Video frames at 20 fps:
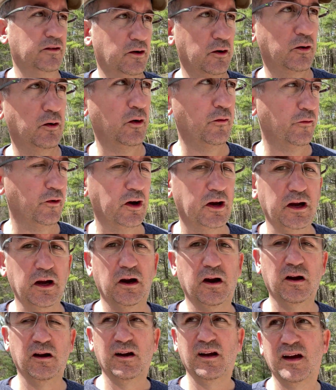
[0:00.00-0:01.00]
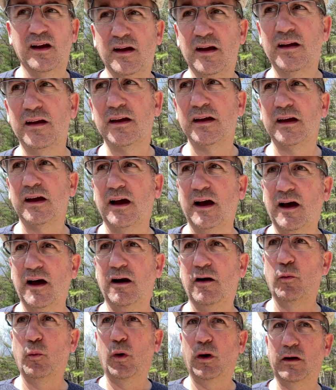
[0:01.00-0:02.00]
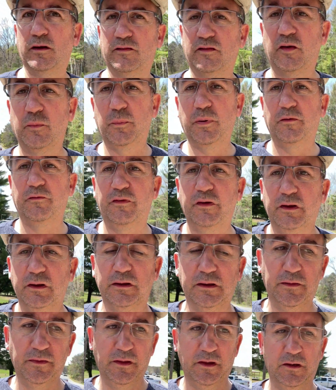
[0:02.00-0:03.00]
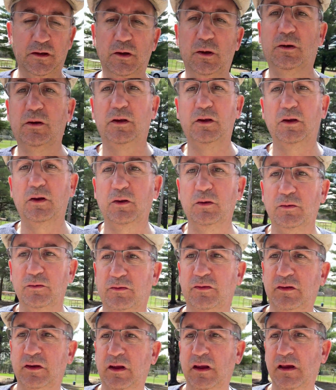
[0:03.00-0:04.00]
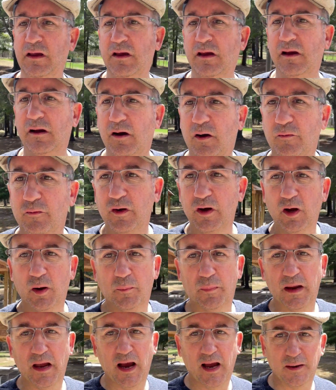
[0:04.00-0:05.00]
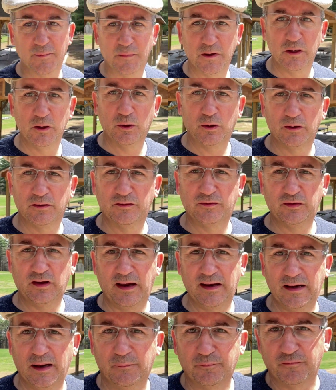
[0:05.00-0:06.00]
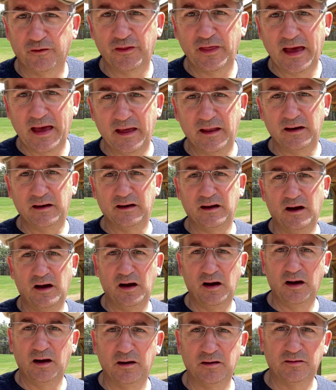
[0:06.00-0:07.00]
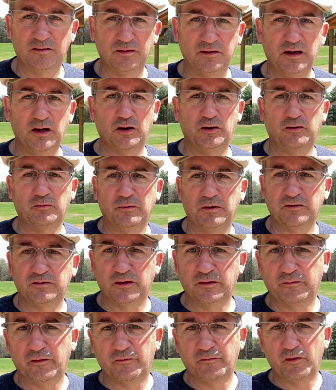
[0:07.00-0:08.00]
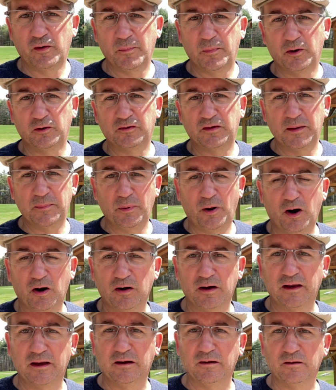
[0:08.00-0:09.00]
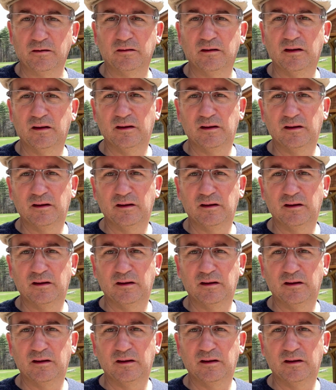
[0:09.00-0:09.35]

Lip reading: that are over here. One is a pavilion that you can use over here behind me. You can sign up for that, to reserve it for a birthday party or